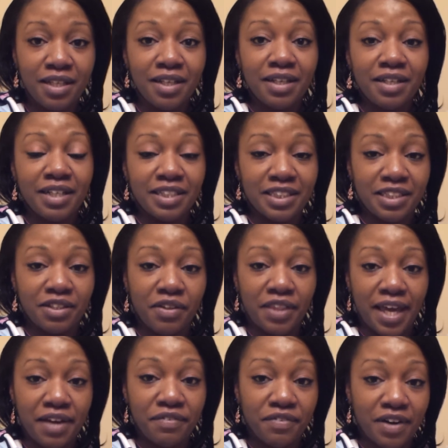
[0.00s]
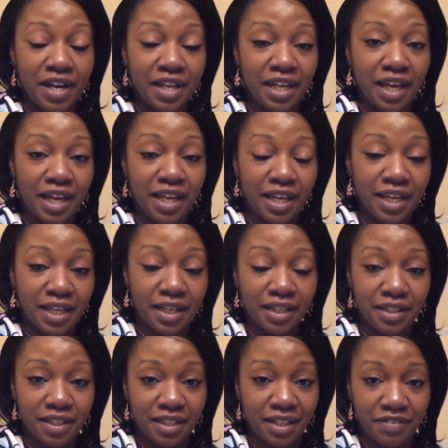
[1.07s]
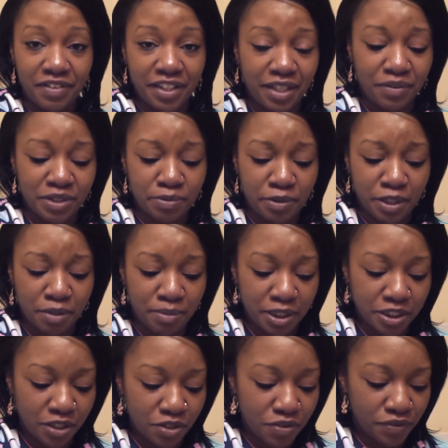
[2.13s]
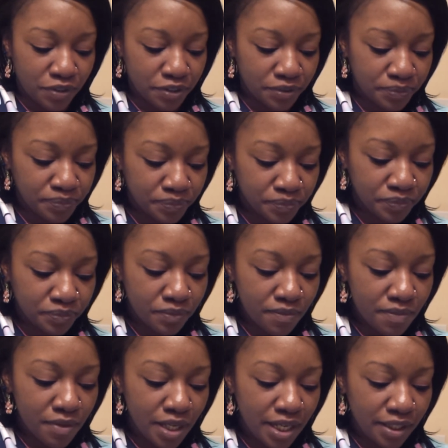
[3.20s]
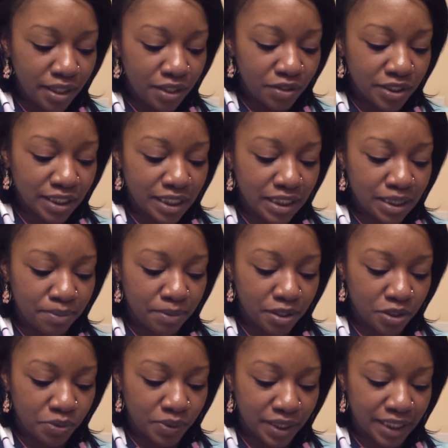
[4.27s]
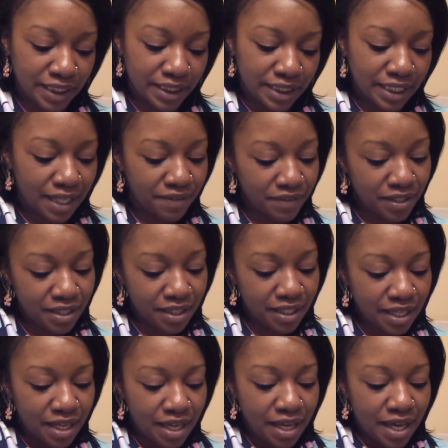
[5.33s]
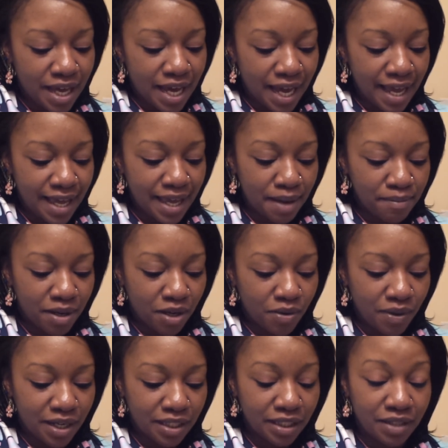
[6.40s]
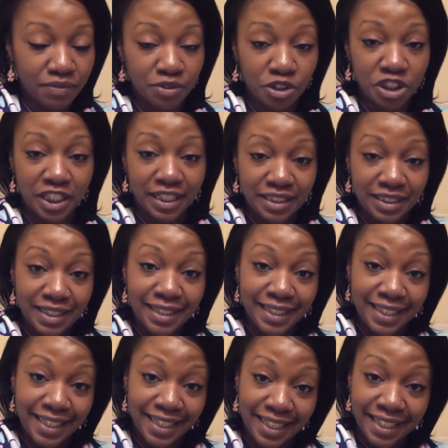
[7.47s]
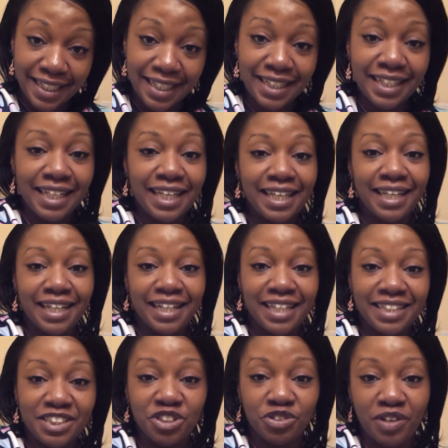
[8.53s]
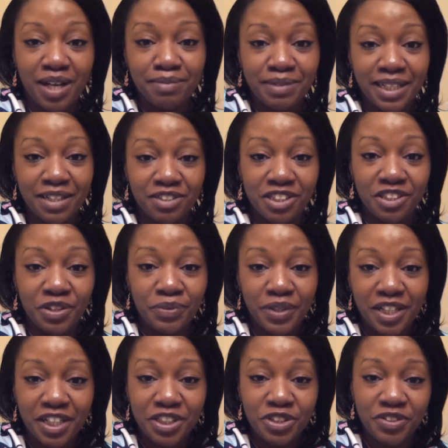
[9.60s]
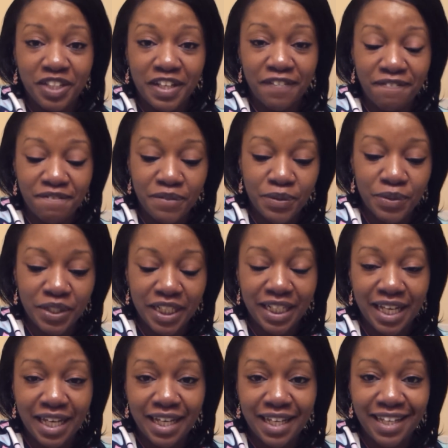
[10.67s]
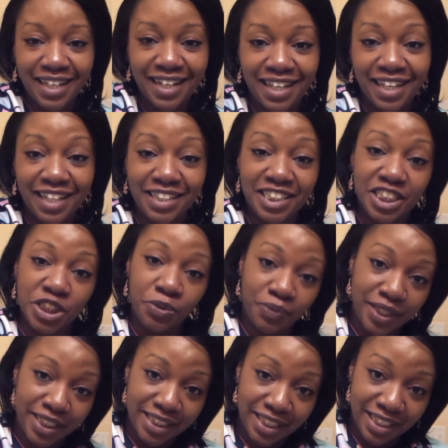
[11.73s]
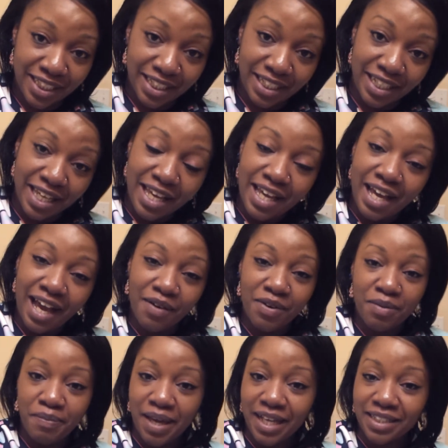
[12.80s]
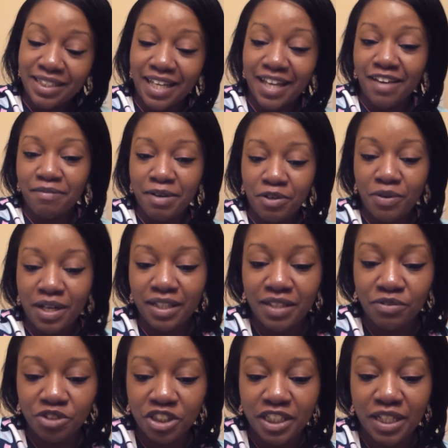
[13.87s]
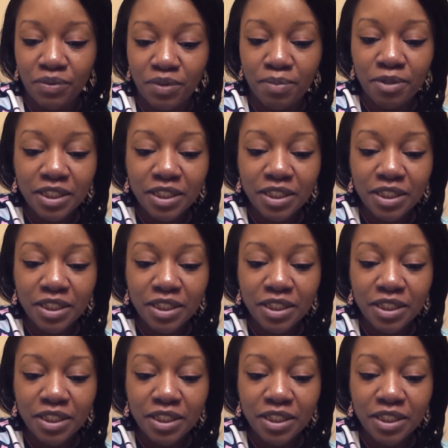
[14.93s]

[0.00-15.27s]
until that Friday, and then everything was pretty much over. And then on September the 27th, I had my quant levels checked again, and it dropped down to 349. And just recently I went back to have my quant levels checked one more